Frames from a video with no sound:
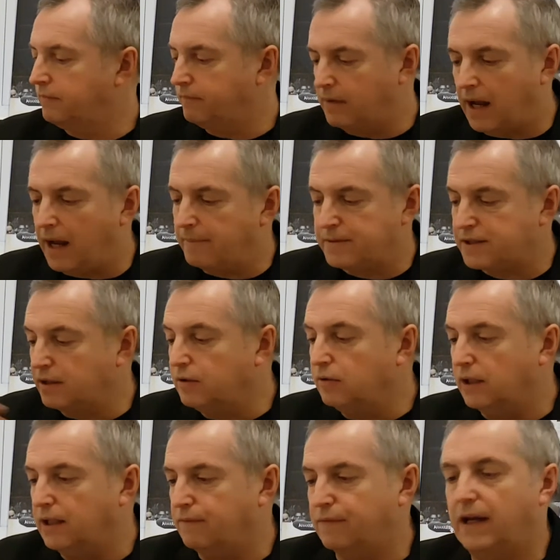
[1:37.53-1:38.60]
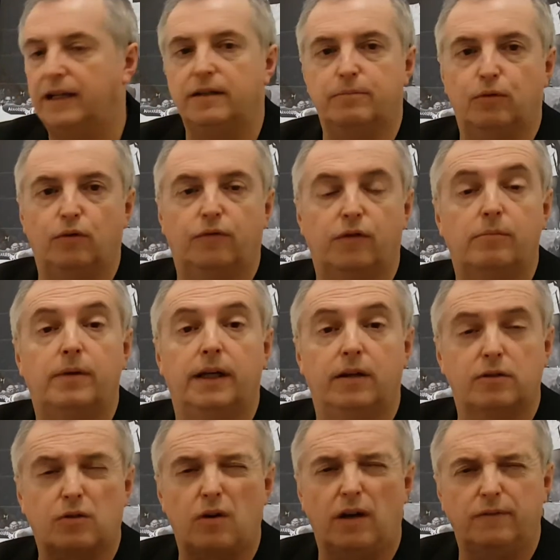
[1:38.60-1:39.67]
absolutely invaluable for me,
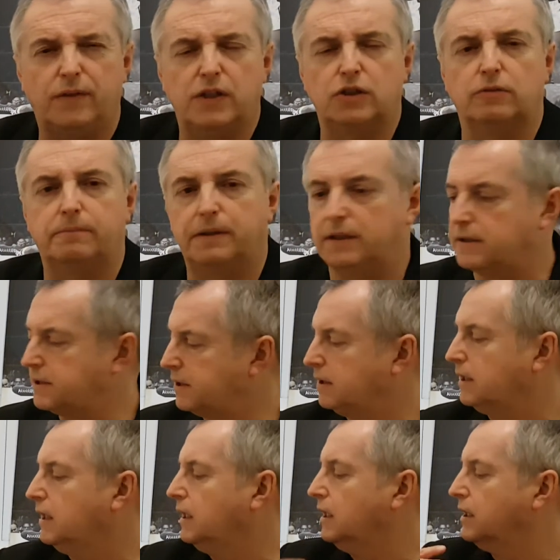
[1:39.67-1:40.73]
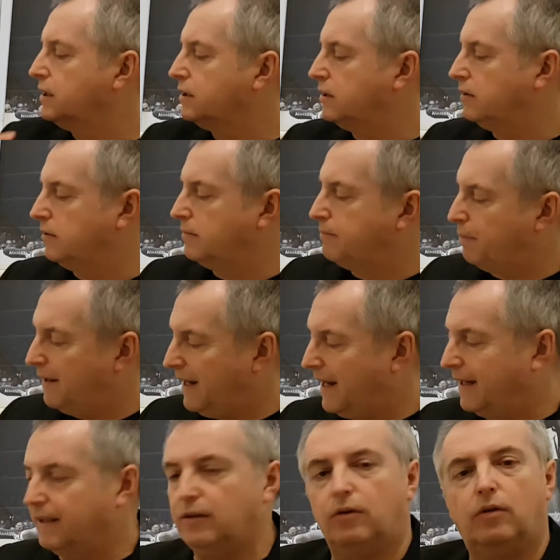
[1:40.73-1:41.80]
who's quite a visual person, to plan
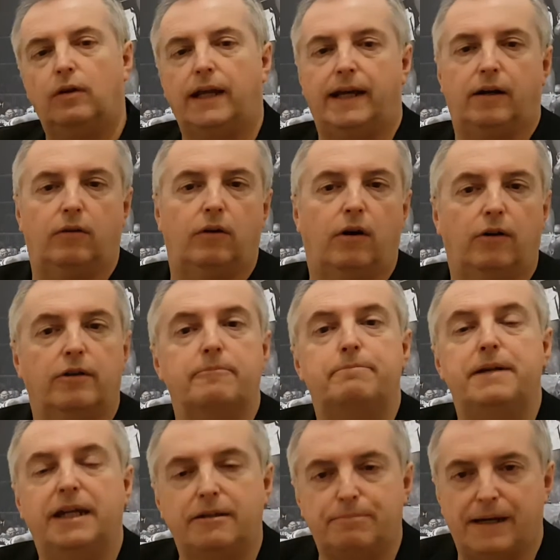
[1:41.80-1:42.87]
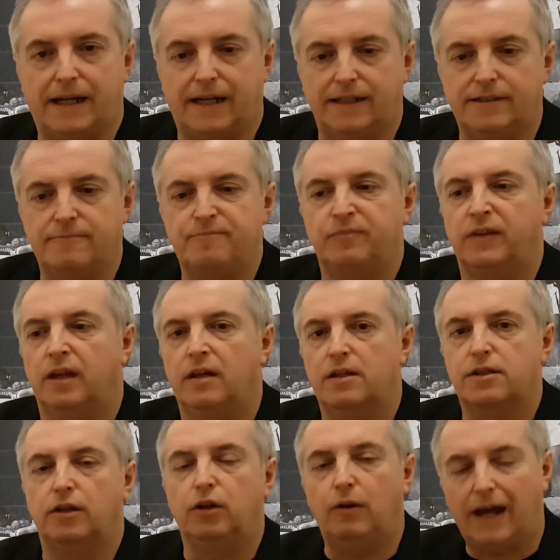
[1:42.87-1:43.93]
it all out on a big pad.
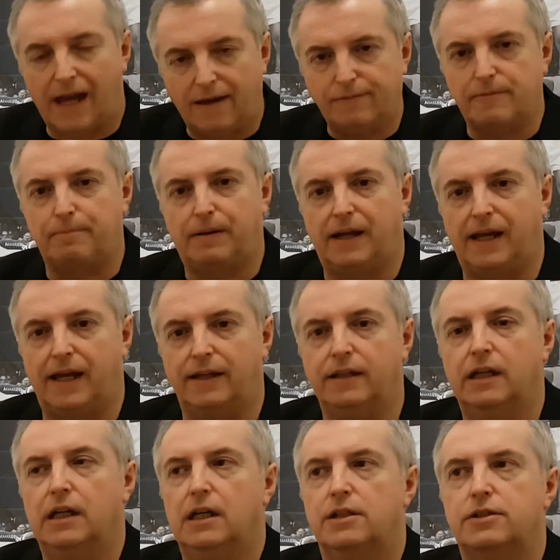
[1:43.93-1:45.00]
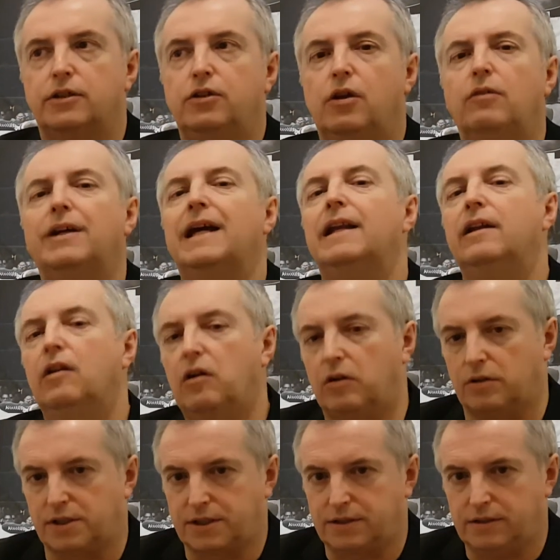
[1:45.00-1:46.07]
So you have a plan, so you don't get
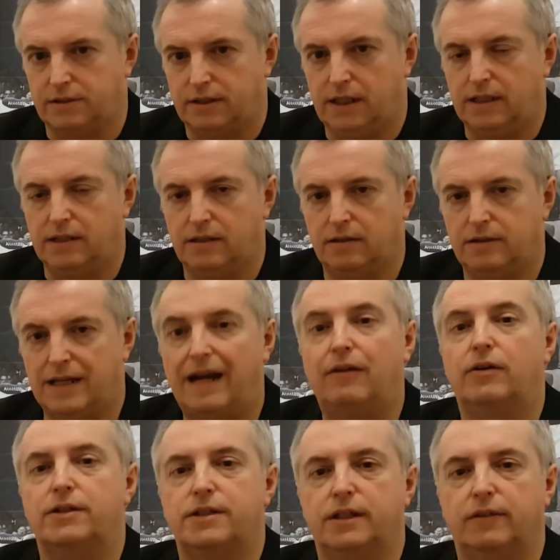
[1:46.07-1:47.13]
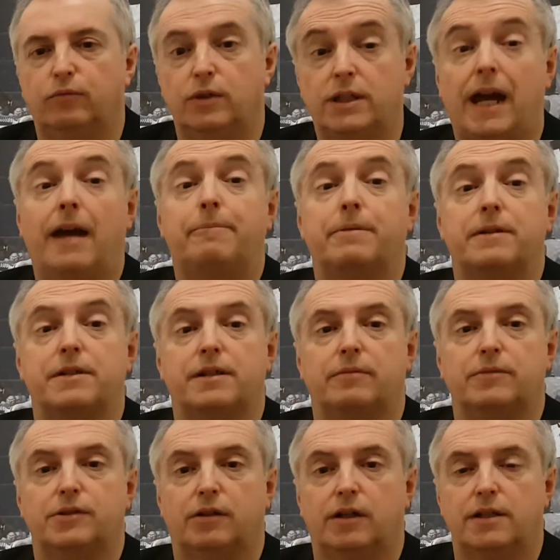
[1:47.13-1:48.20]
lost in the narrative, which happens
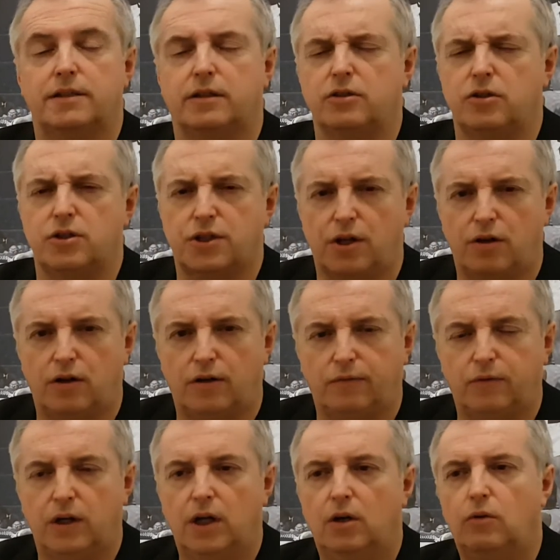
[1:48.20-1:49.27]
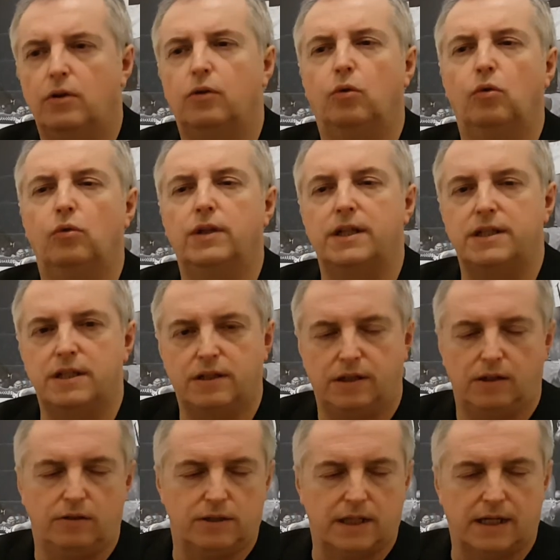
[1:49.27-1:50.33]
sometimes because you start off with all this
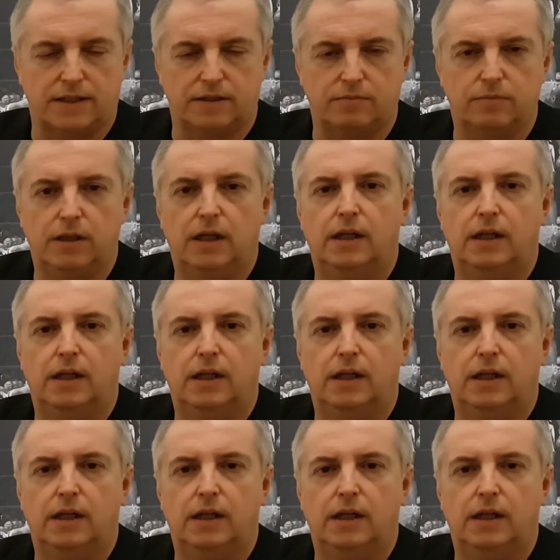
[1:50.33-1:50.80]
enthusiasm,